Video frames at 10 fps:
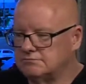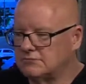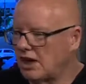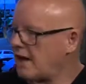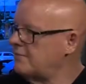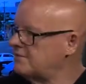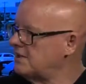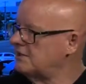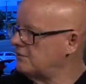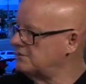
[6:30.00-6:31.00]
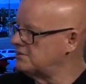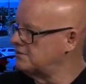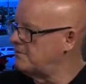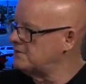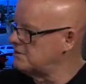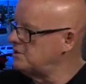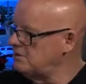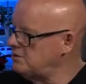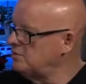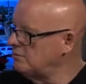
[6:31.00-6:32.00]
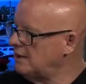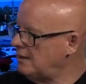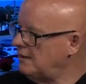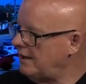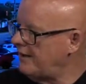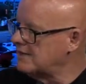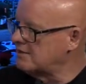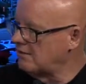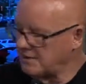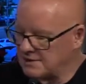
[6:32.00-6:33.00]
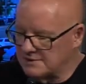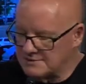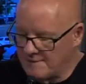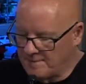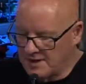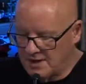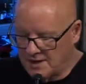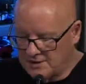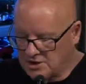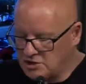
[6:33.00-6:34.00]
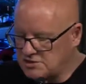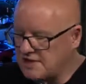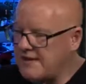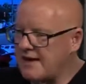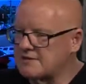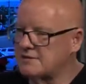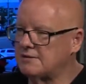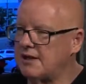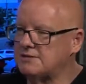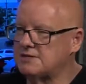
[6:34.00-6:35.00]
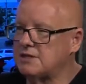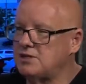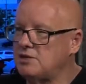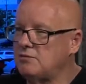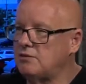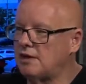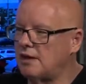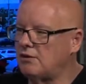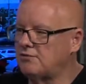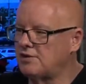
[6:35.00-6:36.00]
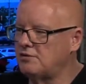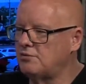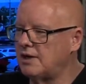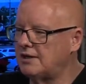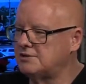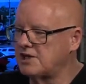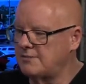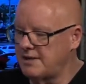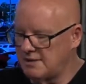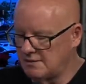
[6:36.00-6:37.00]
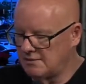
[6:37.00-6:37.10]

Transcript: glob of cells, this is a bunch of tissue, and that's all it is. Do you see that as an issue also, Jamie?